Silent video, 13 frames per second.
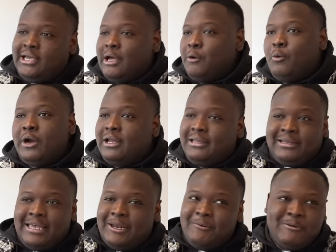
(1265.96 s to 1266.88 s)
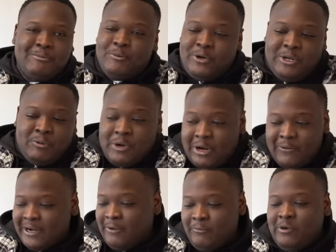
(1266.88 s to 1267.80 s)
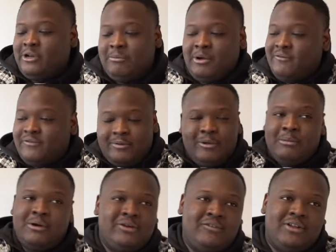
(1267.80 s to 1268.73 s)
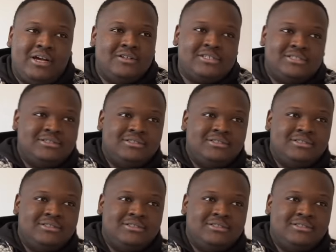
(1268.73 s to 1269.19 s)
like I wear it, get up in the morning, wear what I want. I'm comfortable. I'm out of the house.